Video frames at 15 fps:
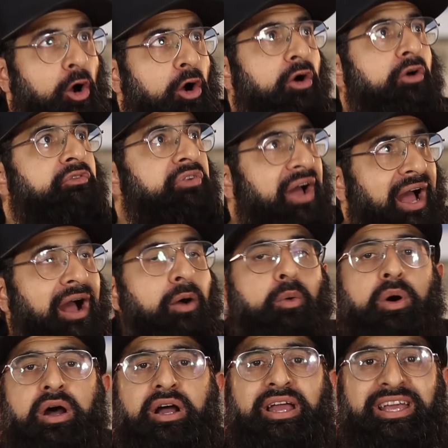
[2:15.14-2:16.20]
of
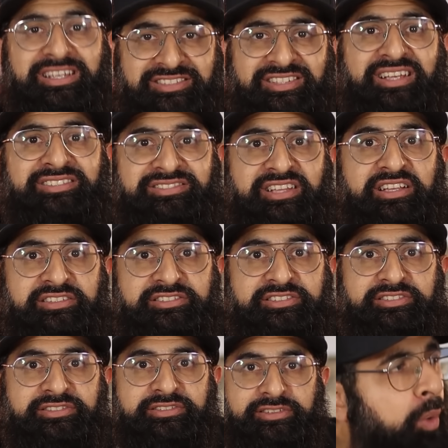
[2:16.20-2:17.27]
our
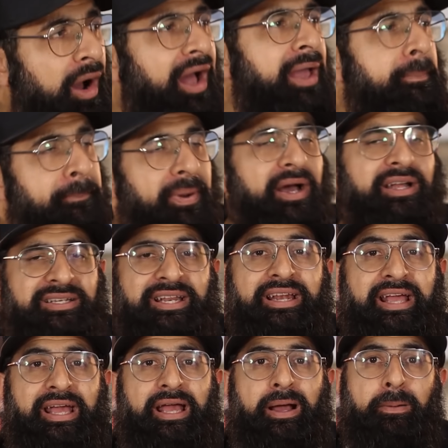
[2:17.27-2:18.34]
existence. Why
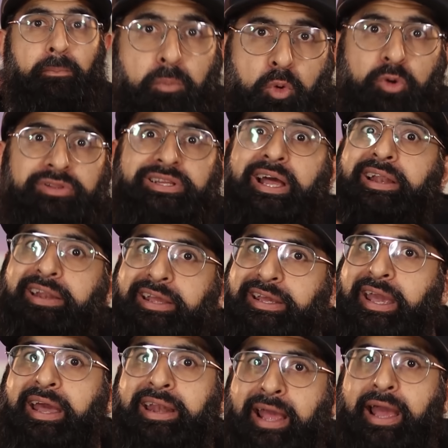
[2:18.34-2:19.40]
burden it more than it can